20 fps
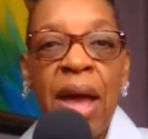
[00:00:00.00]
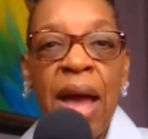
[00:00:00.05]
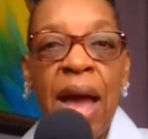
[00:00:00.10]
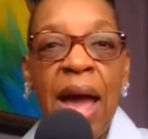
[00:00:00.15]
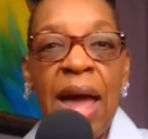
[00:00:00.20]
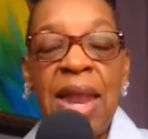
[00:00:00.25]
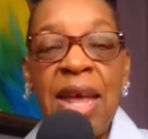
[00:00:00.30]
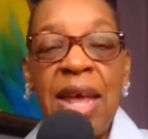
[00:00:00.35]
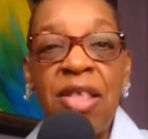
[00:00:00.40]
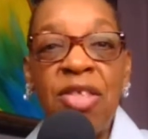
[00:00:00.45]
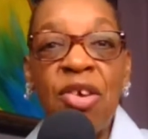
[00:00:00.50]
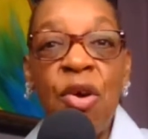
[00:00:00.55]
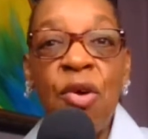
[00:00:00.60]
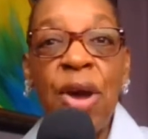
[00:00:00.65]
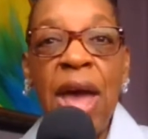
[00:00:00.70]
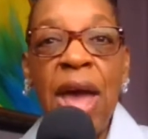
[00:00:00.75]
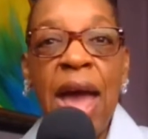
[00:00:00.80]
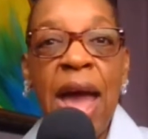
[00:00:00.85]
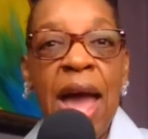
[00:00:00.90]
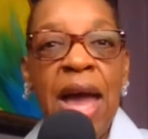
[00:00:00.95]
And it's
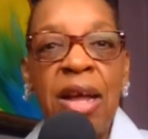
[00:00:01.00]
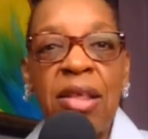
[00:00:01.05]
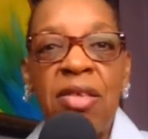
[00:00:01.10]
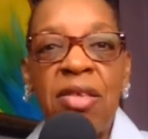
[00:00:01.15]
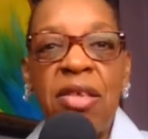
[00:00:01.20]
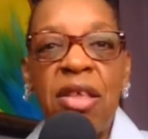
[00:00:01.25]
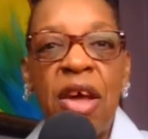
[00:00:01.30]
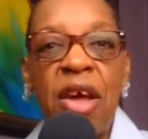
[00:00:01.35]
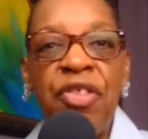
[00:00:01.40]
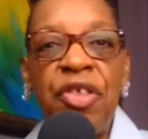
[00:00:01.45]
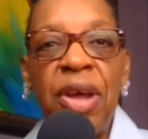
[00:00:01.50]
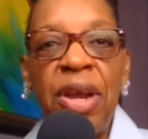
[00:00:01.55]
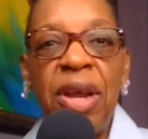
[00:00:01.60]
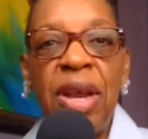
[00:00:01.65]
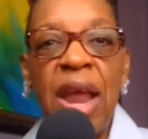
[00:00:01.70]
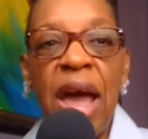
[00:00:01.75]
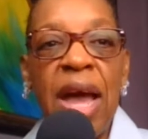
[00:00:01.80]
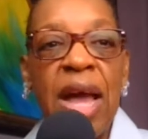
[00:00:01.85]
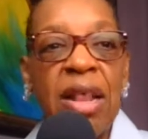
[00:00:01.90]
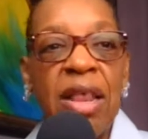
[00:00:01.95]
okay, it's nothing
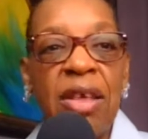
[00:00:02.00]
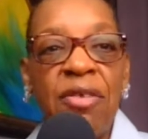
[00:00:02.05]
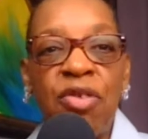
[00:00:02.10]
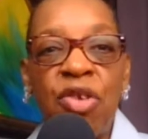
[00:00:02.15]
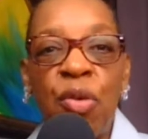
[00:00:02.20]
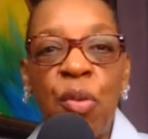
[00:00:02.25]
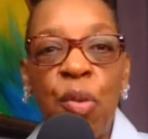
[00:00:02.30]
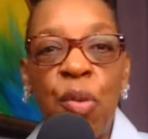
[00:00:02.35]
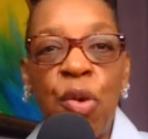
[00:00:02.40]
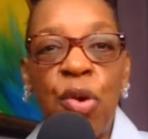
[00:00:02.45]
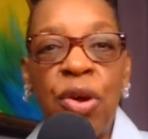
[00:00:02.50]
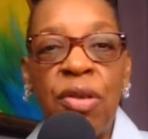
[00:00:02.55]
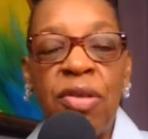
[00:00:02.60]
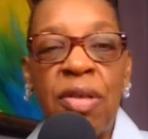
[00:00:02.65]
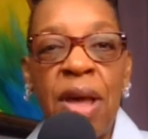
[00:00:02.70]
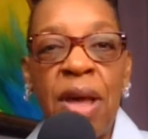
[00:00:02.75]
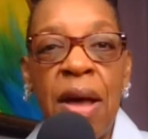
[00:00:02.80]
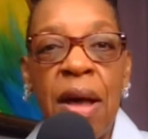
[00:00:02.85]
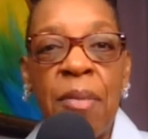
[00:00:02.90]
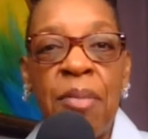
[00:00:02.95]
negative towards
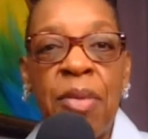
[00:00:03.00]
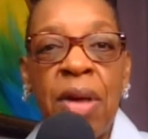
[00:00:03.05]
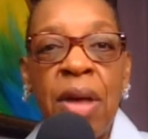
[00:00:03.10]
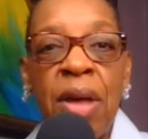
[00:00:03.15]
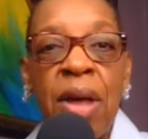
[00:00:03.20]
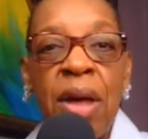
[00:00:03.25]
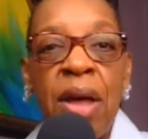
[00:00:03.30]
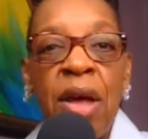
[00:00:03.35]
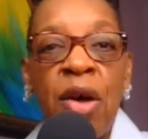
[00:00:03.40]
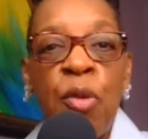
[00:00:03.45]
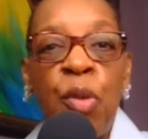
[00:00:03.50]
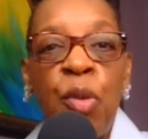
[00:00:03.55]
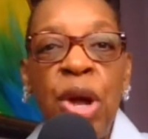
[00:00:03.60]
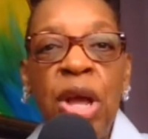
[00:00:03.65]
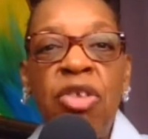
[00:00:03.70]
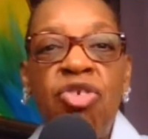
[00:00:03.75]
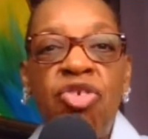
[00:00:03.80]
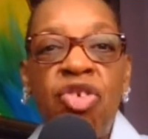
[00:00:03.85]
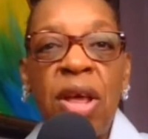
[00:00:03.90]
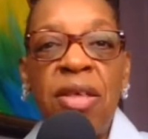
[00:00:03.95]
them. We
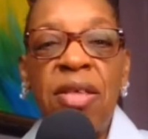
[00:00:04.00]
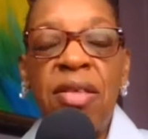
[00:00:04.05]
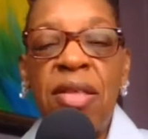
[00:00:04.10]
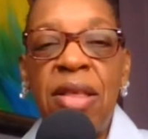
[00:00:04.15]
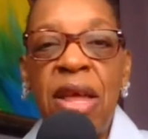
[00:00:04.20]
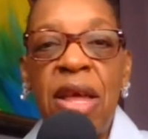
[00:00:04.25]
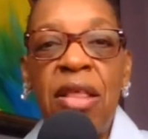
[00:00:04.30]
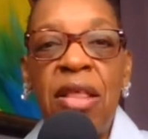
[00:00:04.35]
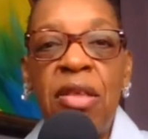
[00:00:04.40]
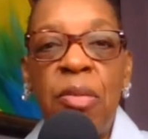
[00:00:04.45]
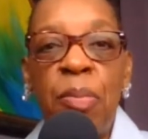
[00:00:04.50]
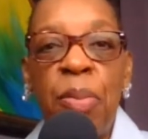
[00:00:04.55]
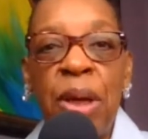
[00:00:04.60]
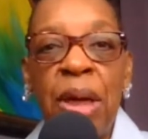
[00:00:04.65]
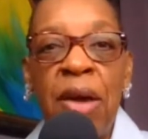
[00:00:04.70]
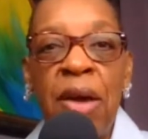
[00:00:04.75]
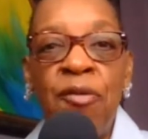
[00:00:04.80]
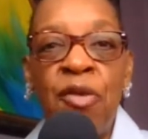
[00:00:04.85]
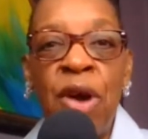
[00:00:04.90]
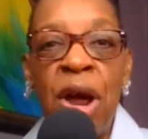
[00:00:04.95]
just need to
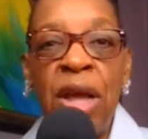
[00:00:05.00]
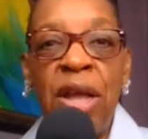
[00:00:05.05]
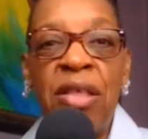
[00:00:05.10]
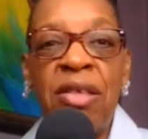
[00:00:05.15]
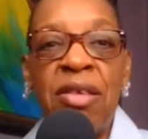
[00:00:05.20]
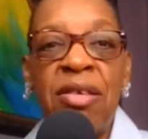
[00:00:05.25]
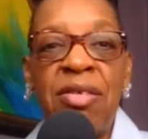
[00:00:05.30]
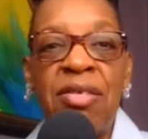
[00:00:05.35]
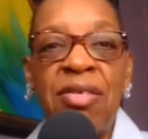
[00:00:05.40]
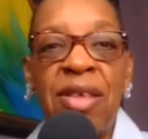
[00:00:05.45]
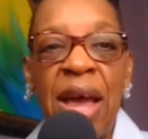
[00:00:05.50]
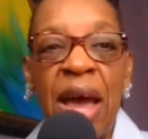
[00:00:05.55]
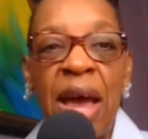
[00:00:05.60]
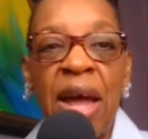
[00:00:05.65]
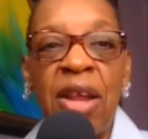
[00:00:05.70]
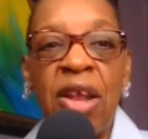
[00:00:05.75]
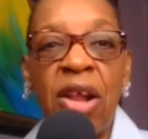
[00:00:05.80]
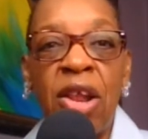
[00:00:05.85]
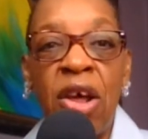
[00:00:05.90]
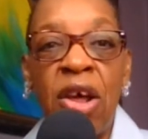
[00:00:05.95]
be ready to
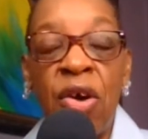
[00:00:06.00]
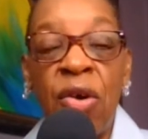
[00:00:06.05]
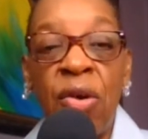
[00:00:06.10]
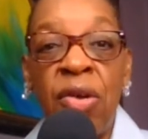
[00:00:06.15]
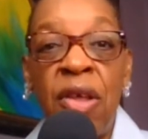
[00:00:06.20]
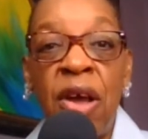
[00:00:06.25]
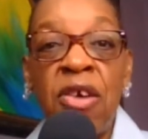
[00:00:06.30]
stand alone.